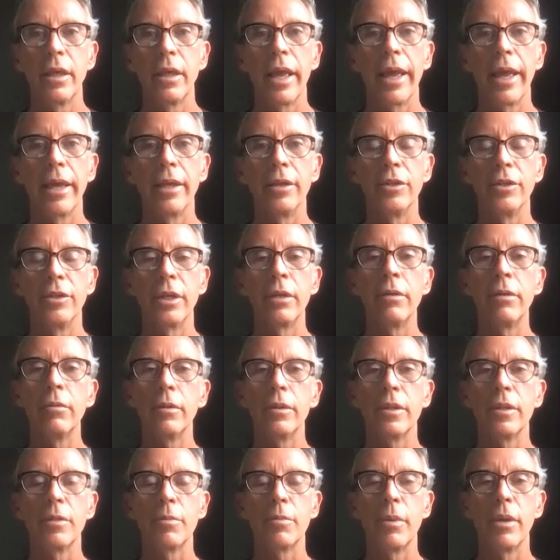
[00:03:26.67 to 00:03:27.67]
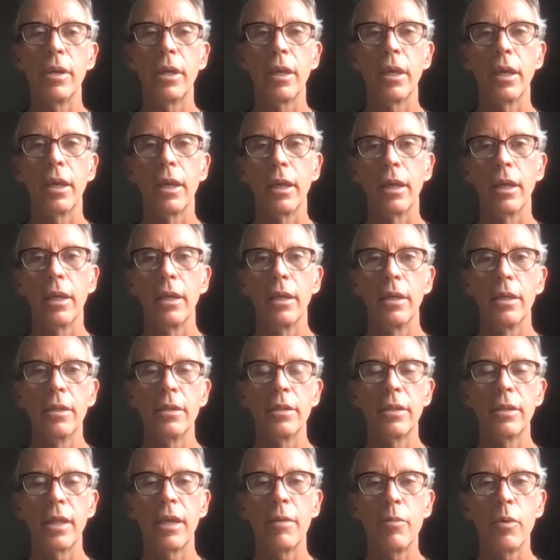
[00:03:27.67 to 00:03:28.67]
and generally speaking,
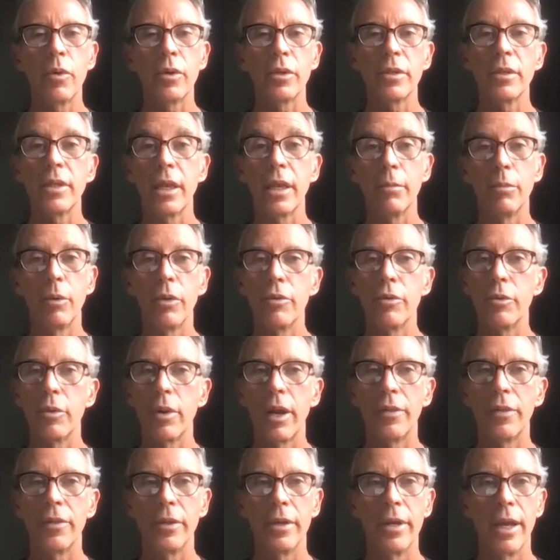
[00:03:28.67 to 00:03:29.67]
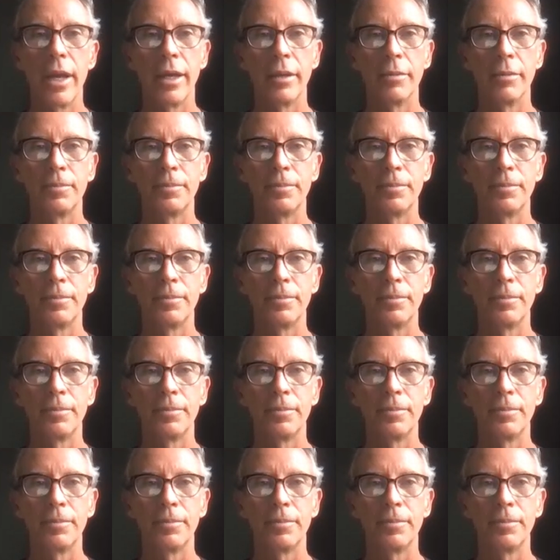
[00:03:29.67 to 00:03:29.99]
stay more stable throughout the day.